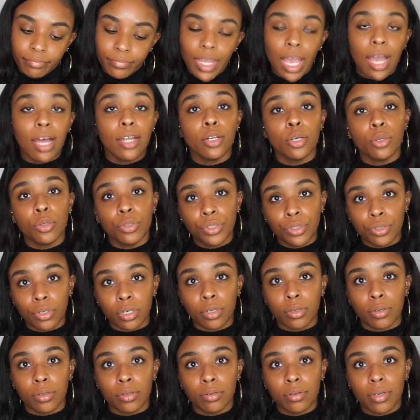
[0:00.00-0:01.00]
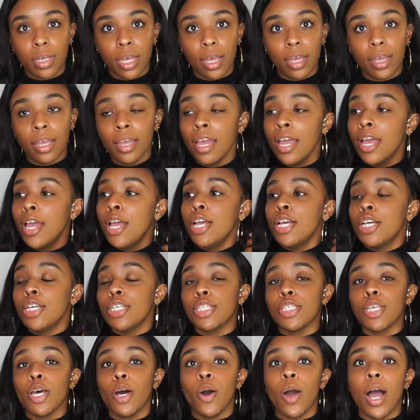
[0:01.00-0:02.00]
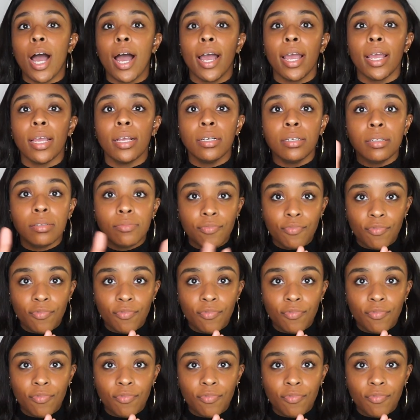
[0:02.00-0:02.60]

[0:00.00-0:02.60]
the struggle. Okay, so I